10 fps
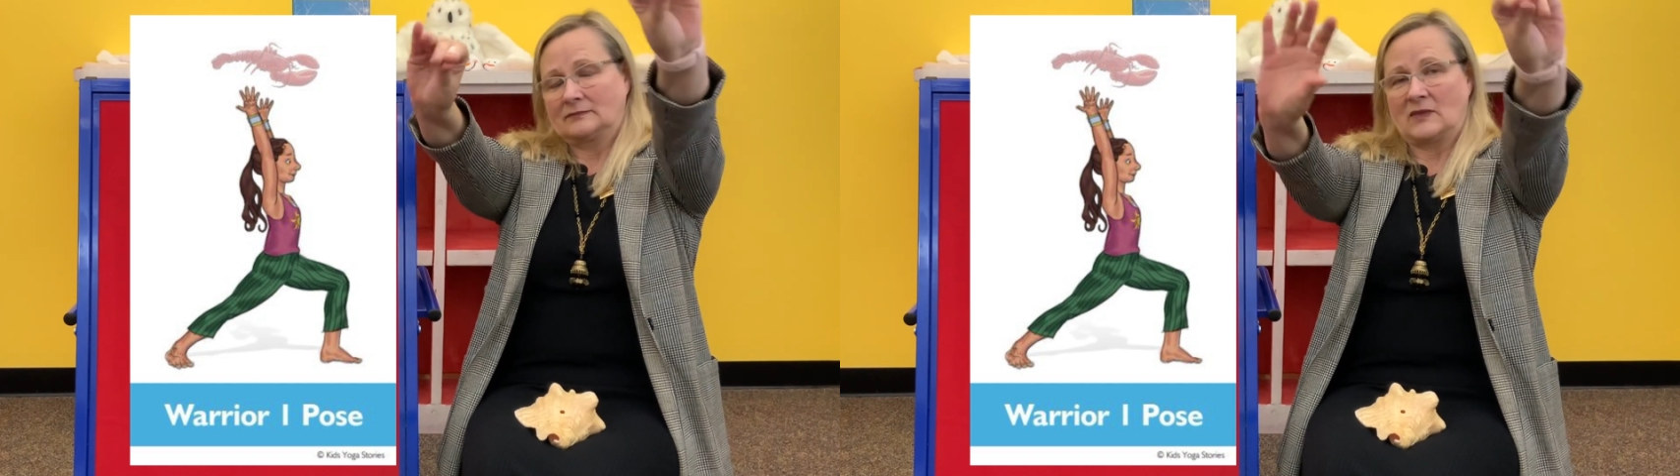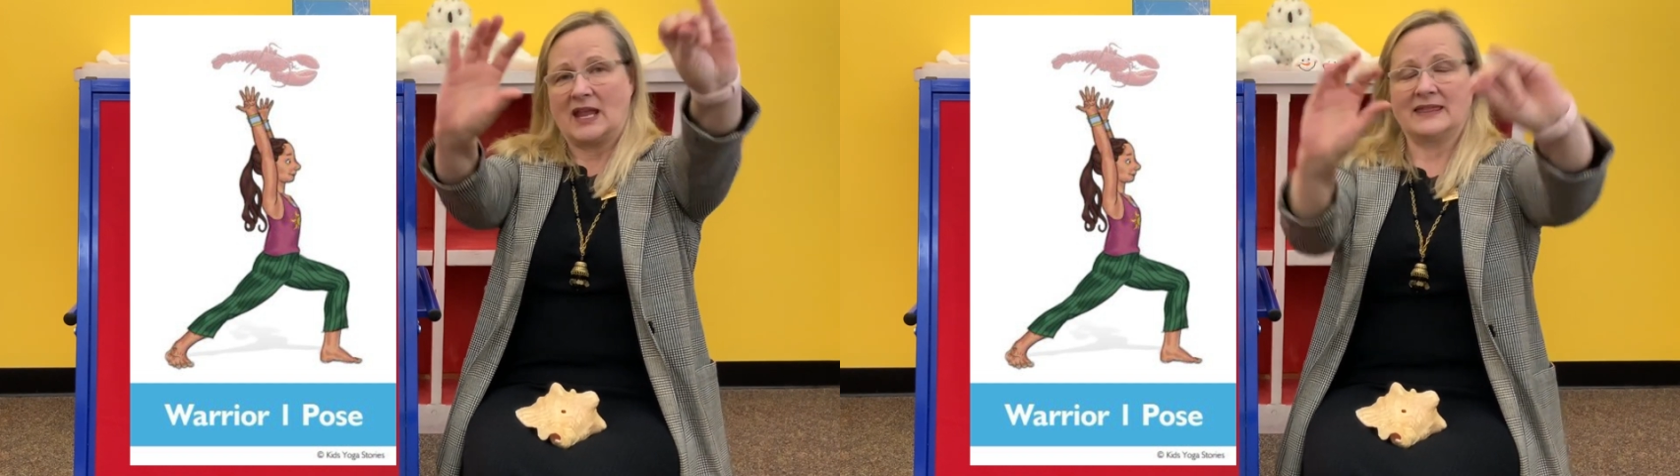
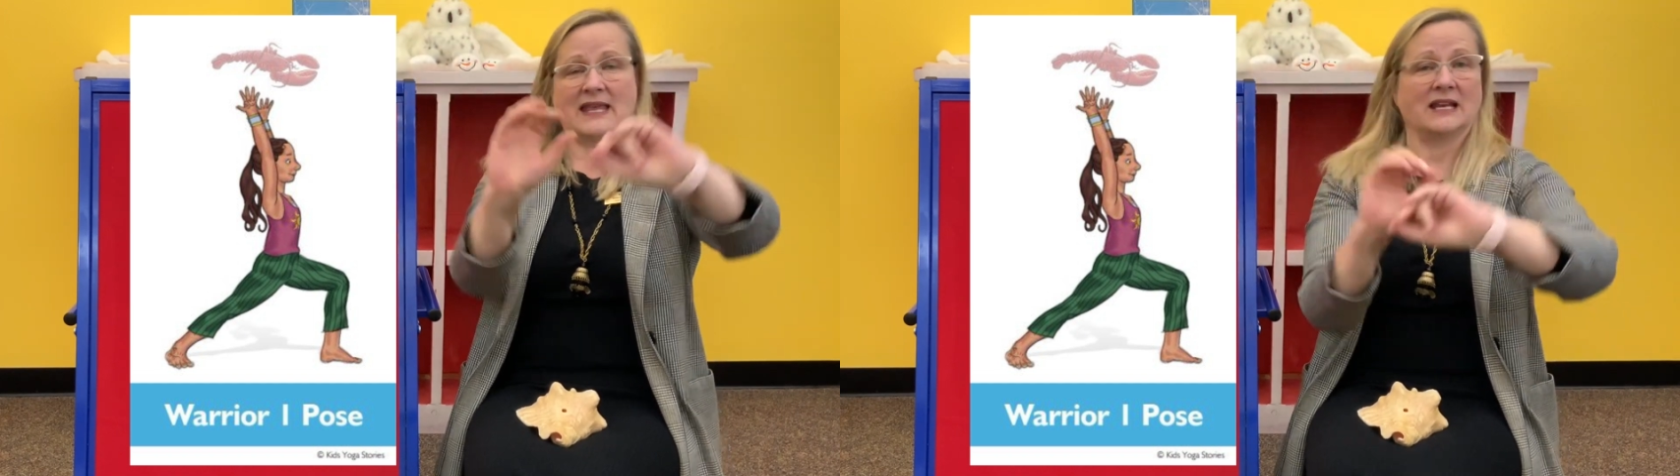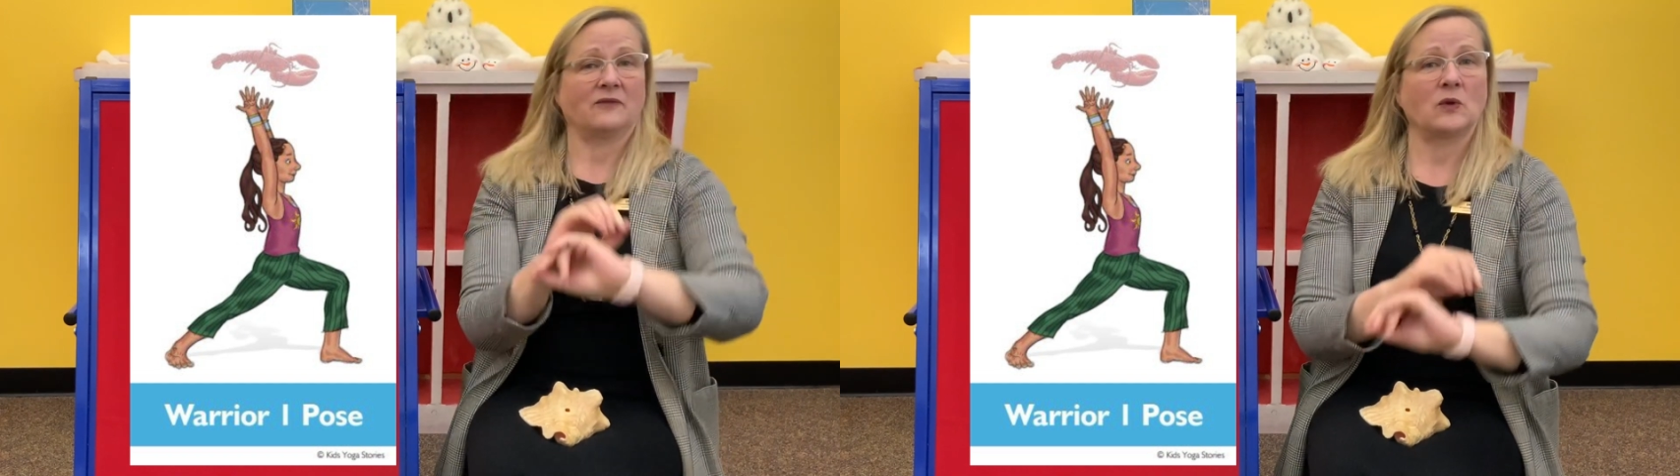And
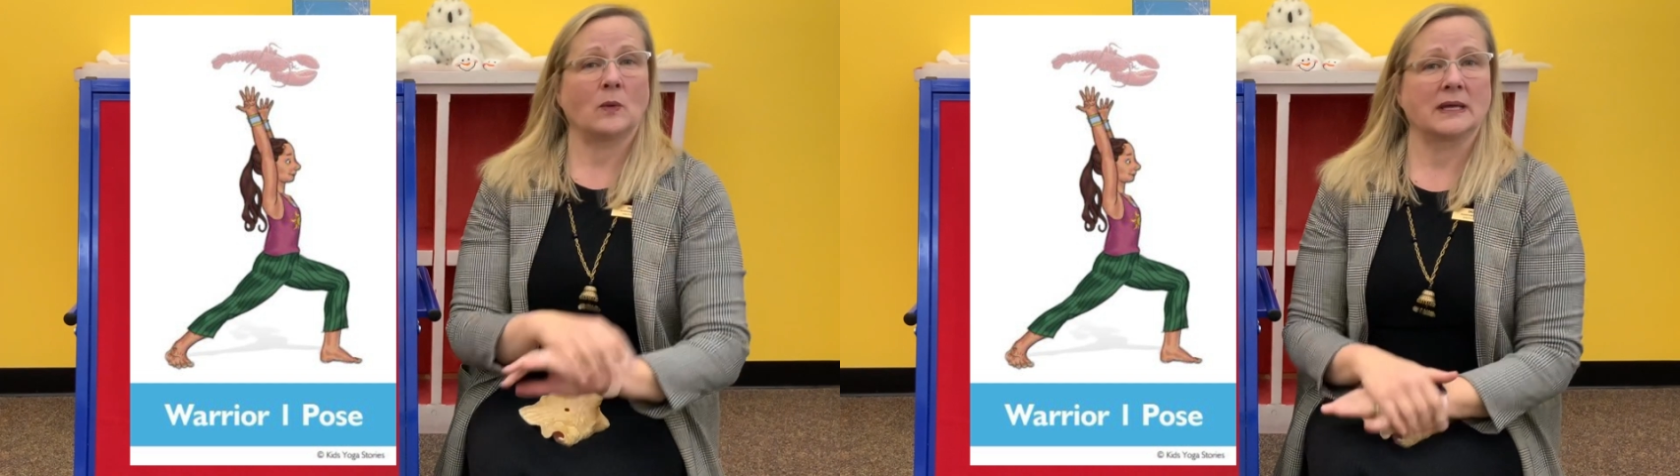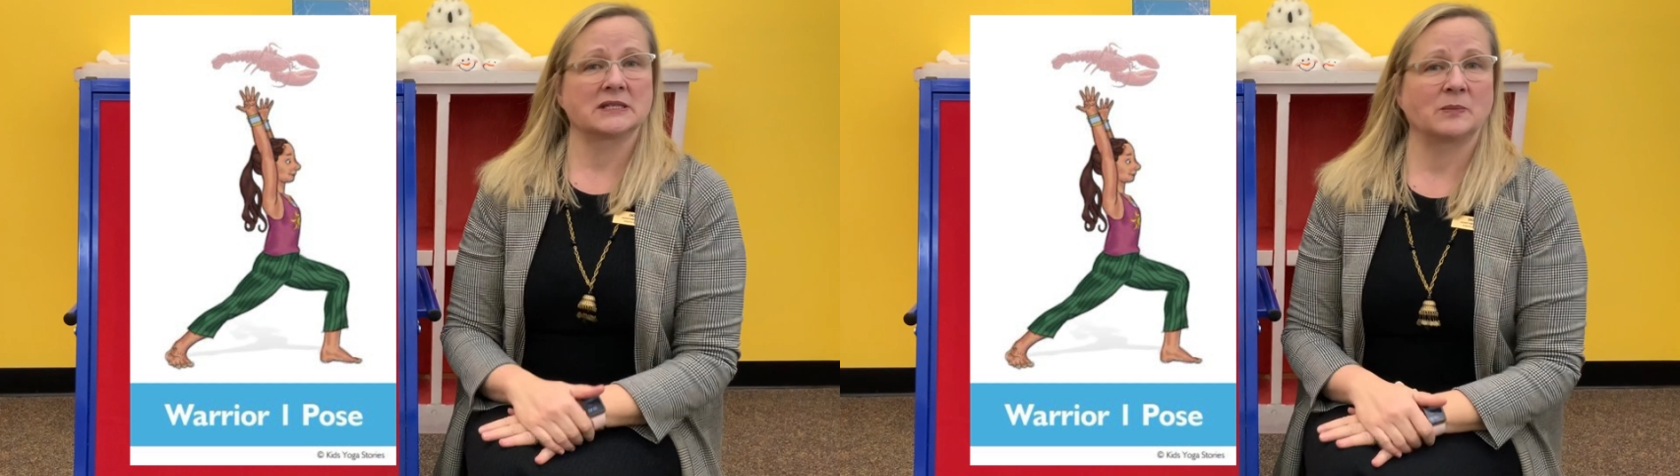then if you
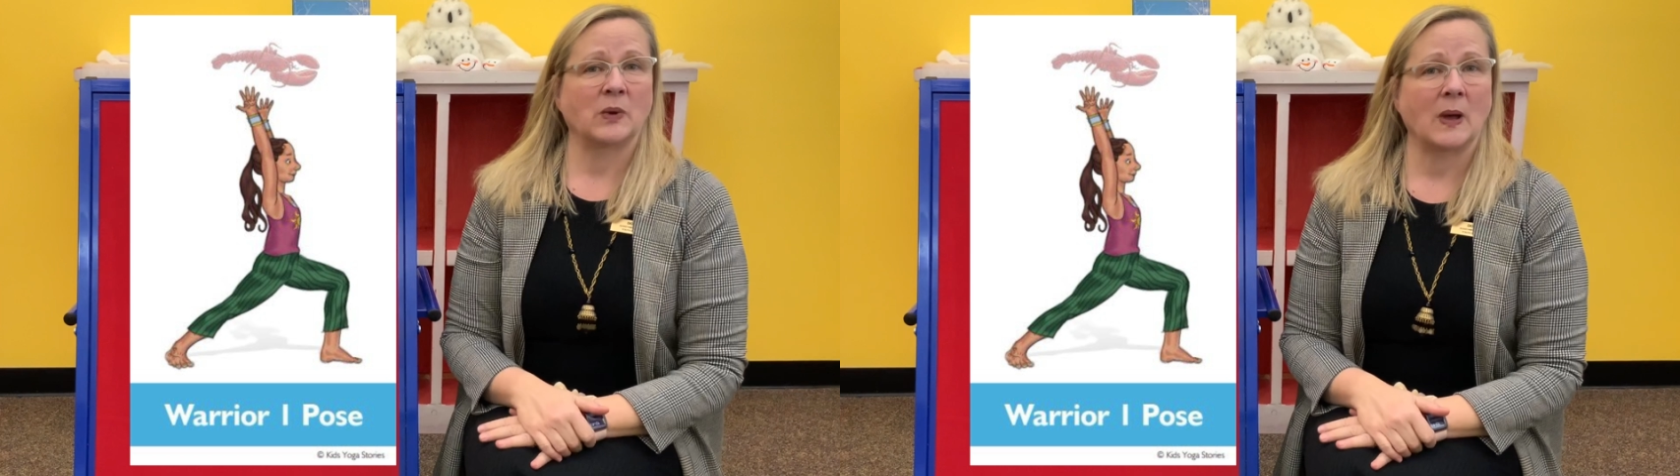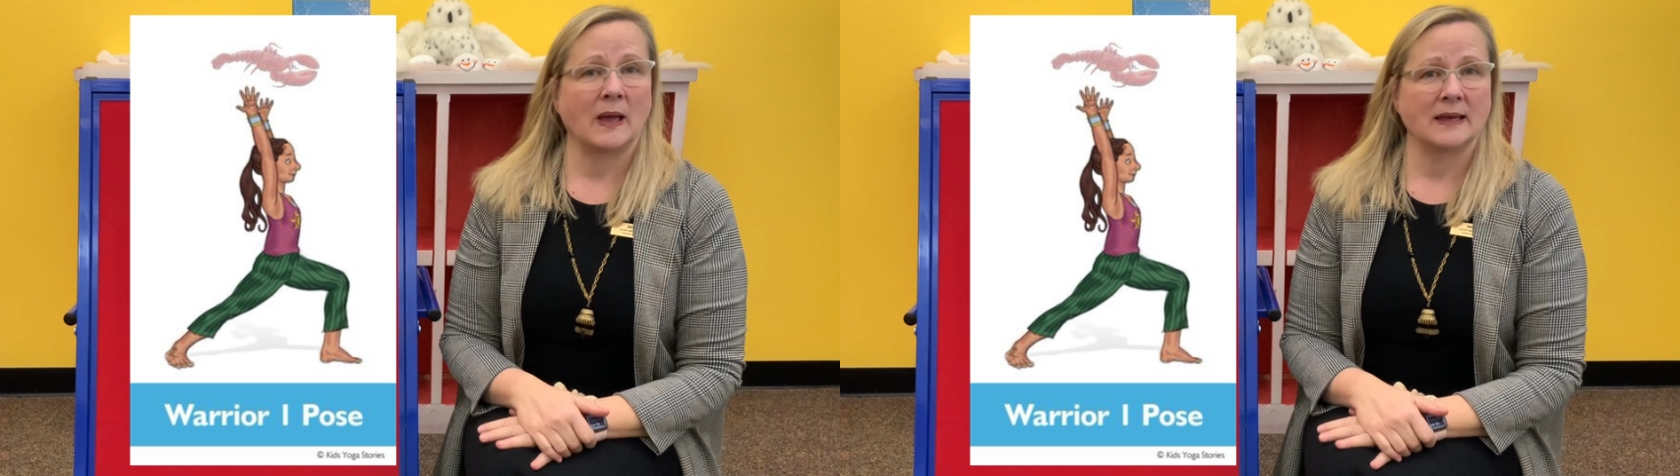want to
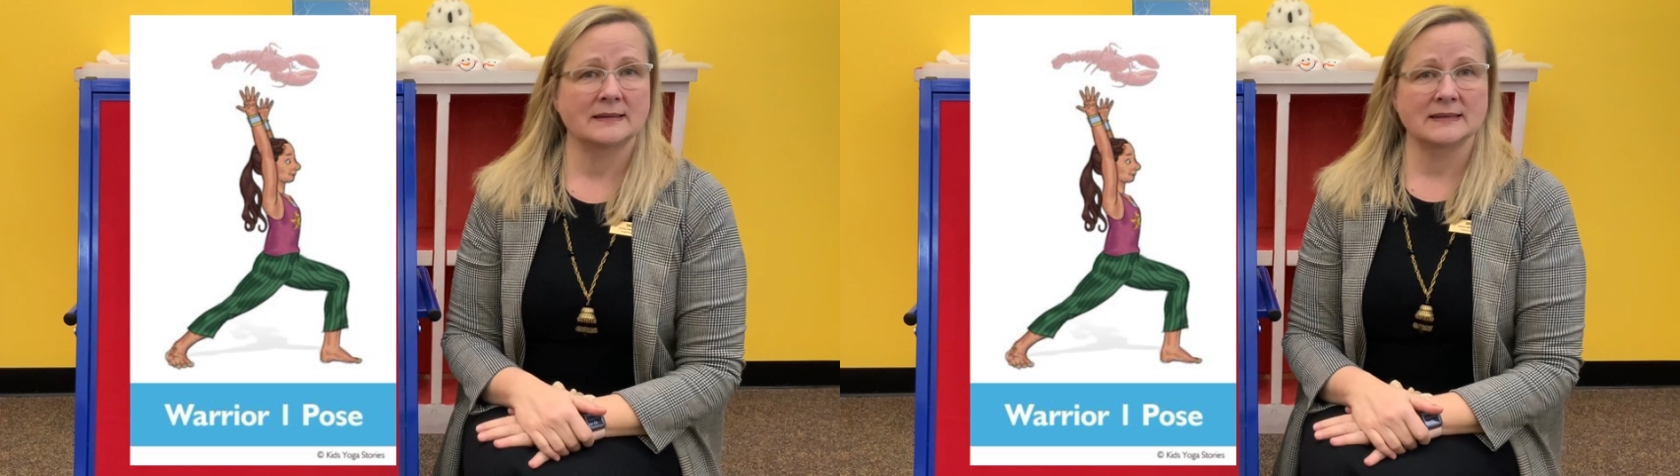pause